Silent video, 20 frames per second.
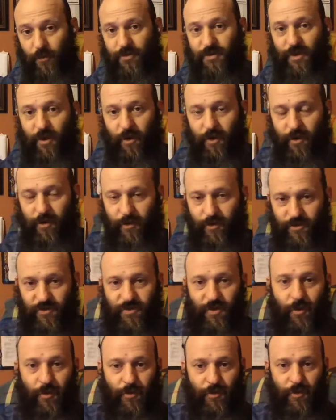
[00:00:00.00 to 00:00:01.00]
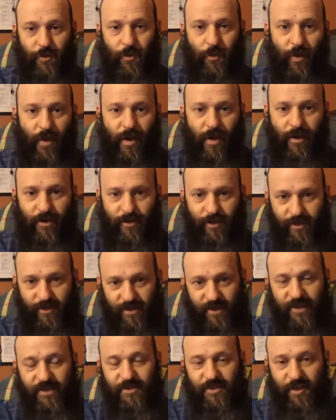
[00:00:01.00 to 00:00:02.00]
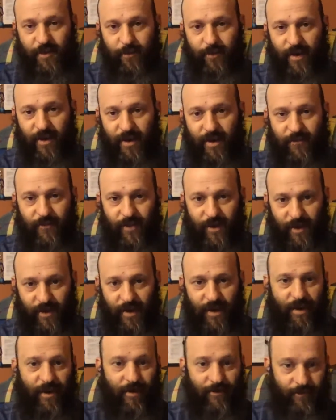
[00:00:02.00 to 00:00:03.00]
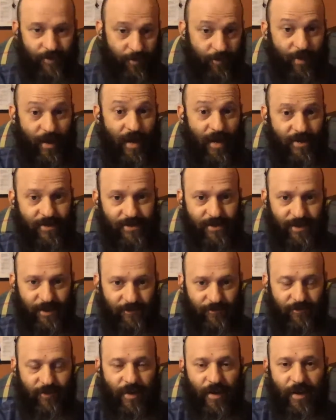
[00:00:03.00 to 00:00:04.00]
So it'll show you the teaching by giving a negative and a positive,